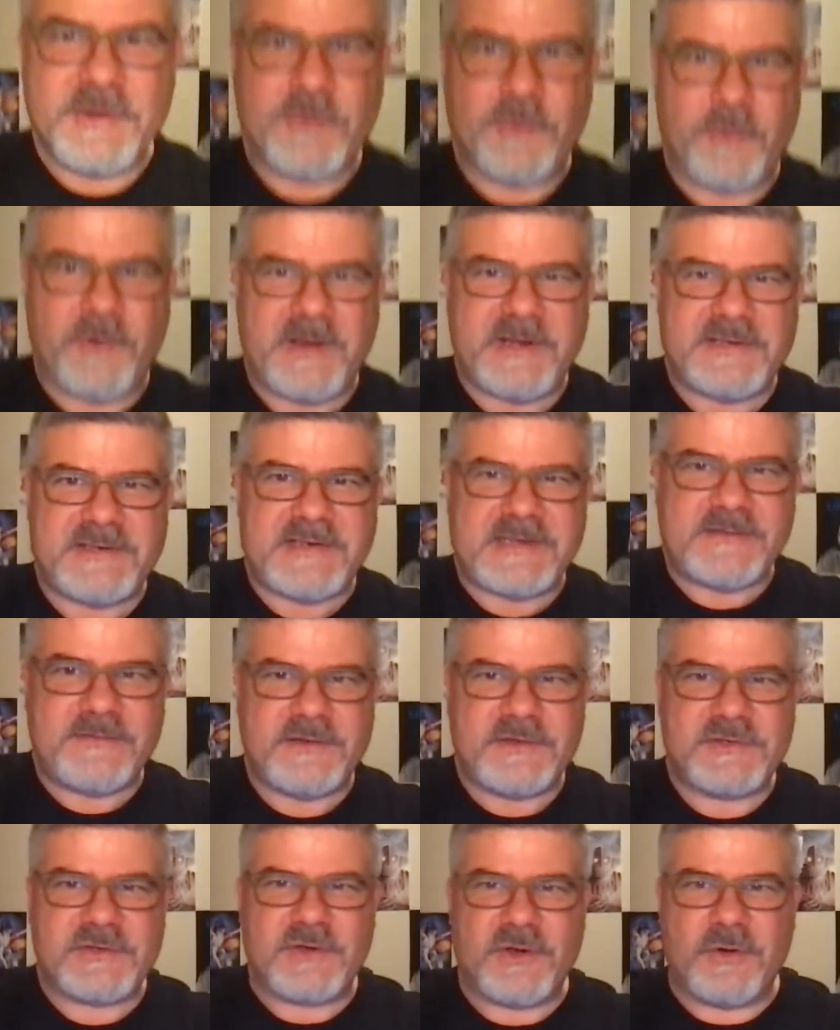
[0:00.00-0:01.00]
Great
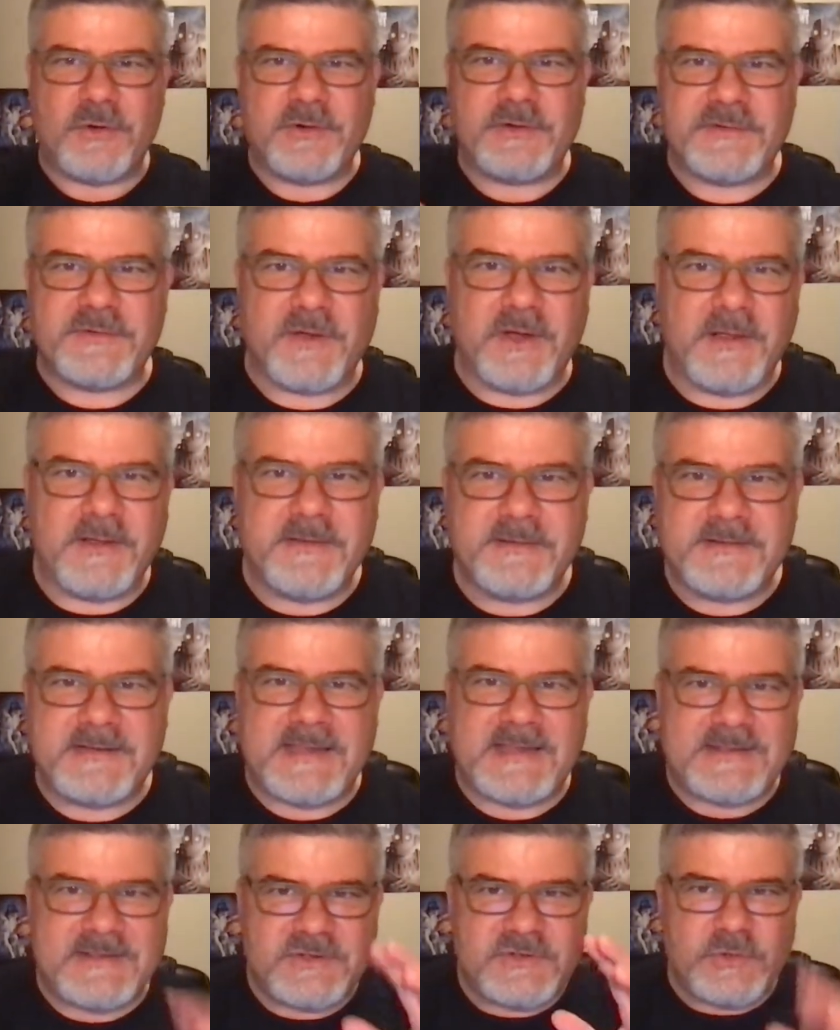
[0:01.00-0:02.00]
TV show. It's on.
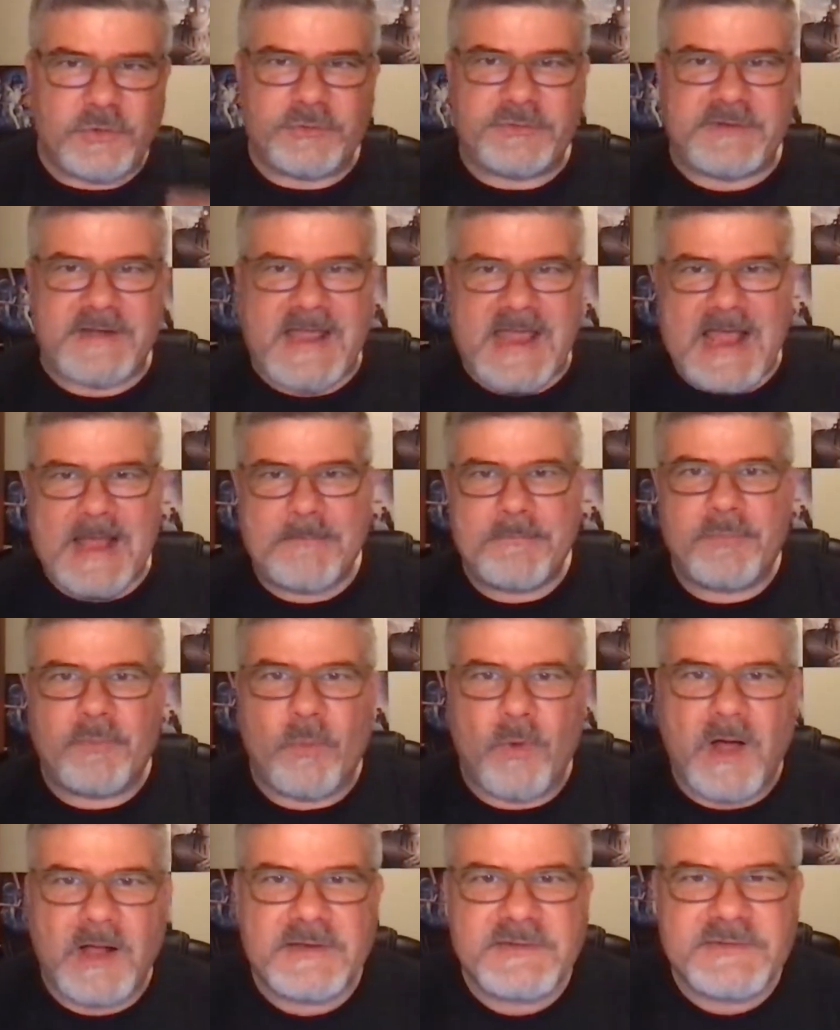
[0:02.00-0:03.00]
Get The Chosen app.
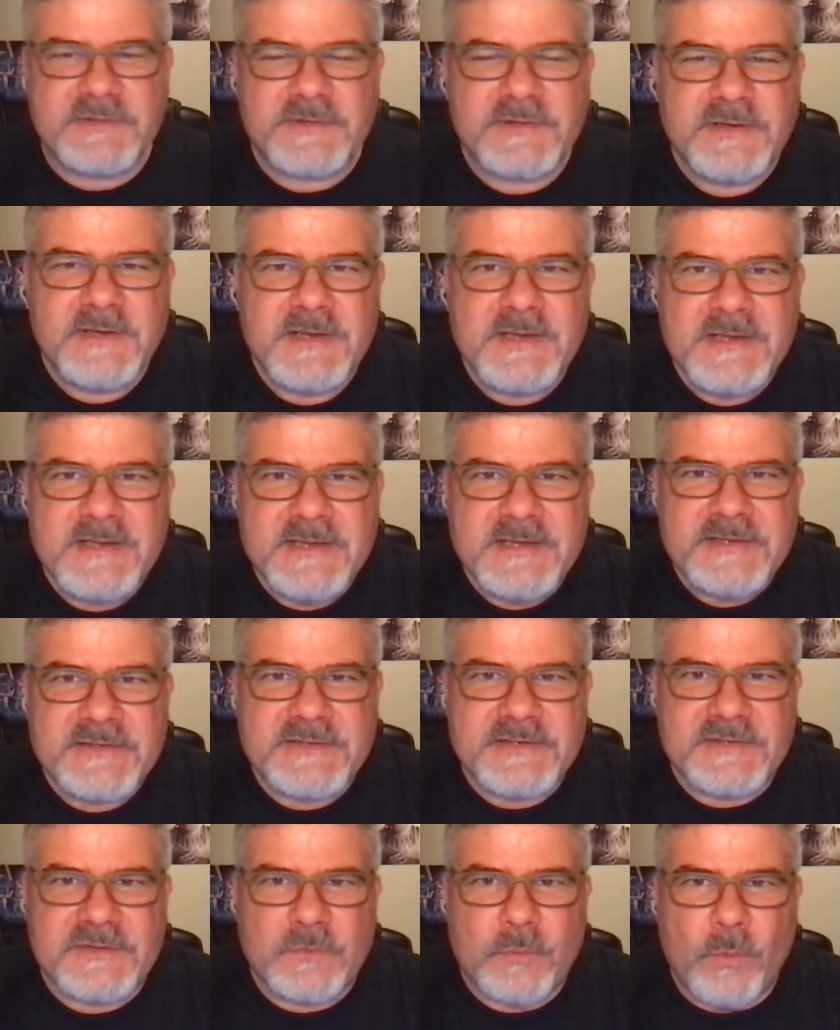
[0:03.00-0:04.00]
Watch
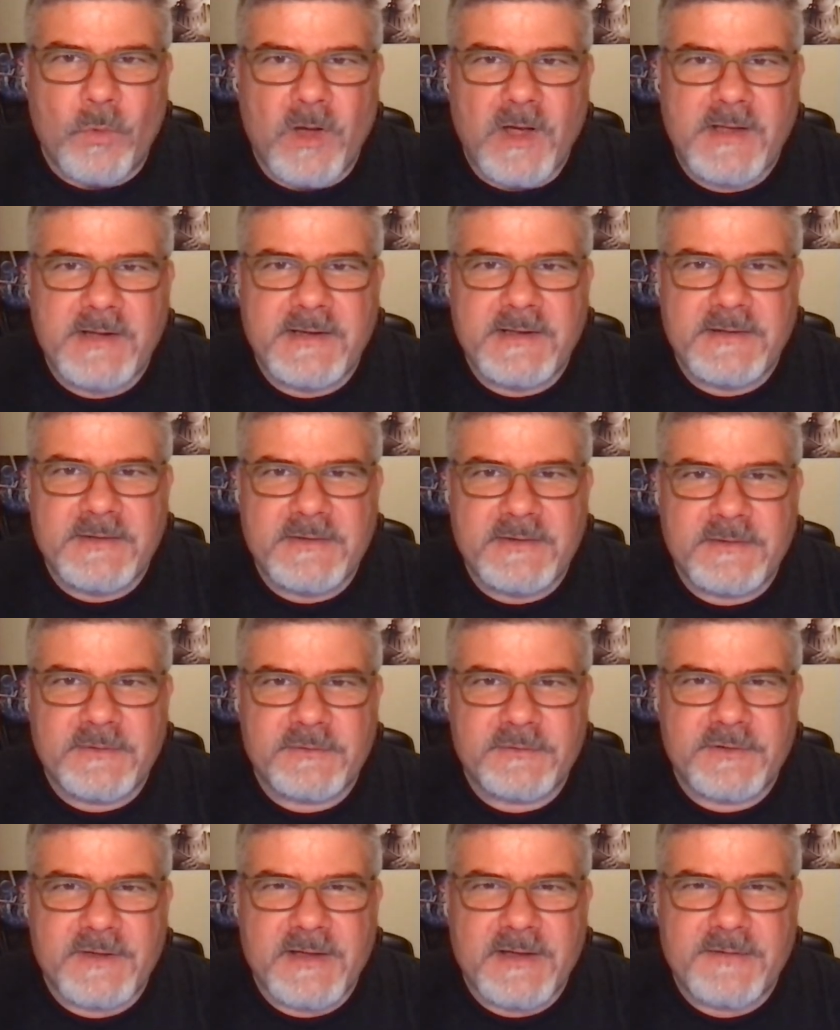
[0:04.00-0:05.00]
season one, and
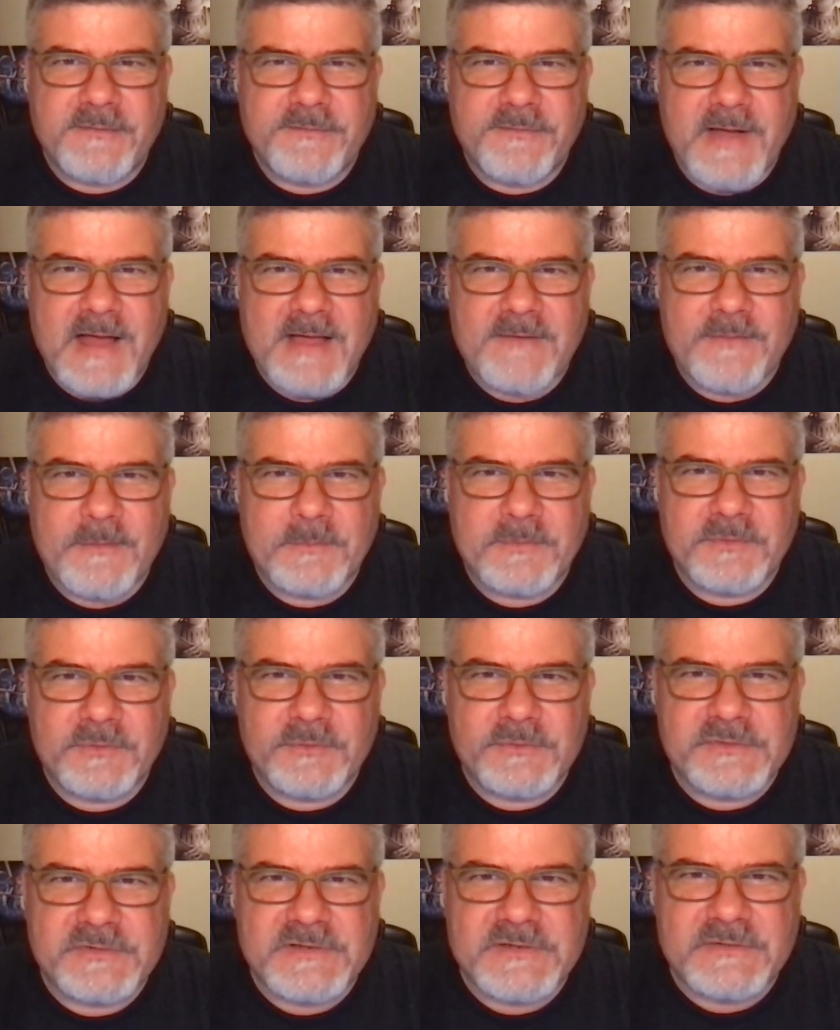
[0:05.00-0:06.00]
there's uh, five
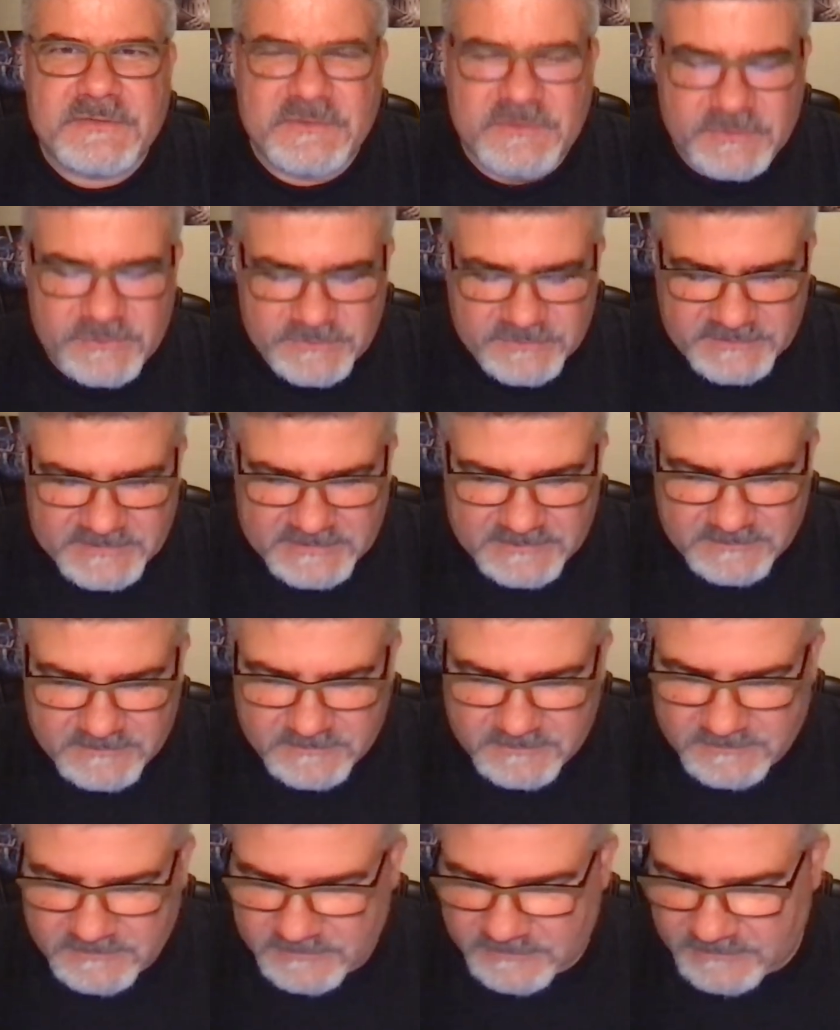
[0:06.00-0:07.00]
episodes of season two. See,
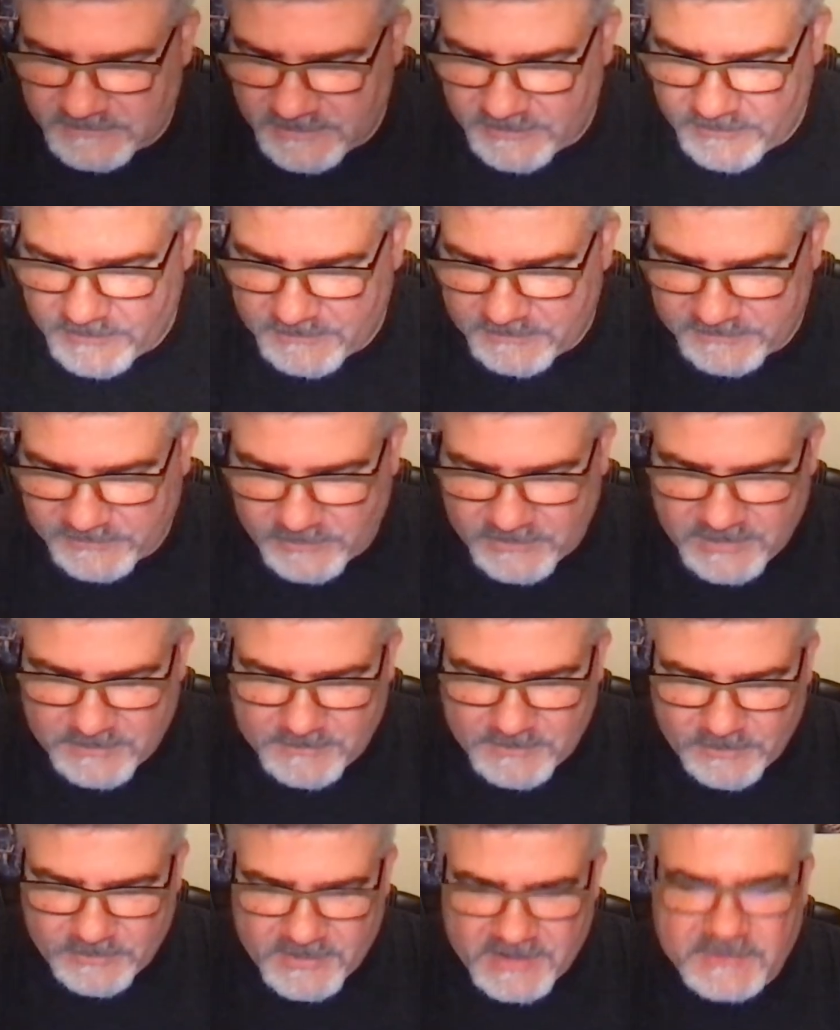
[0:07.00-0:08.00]
there's another episode
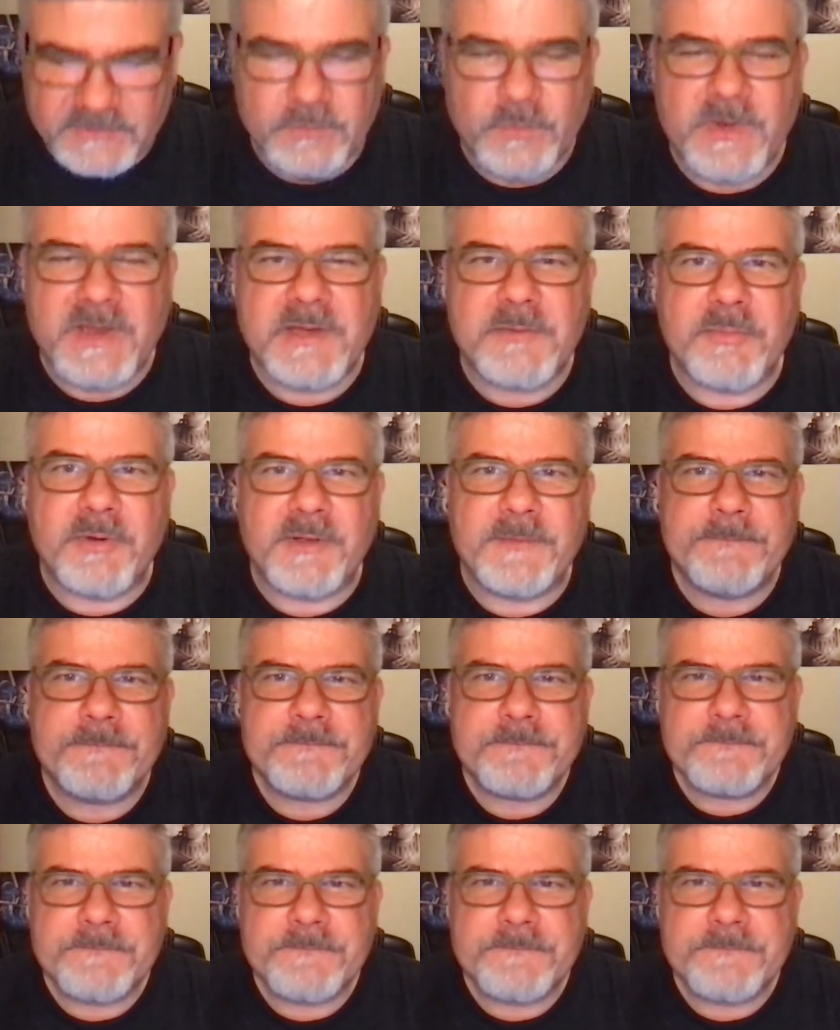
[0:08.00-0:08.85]
coming out next week. But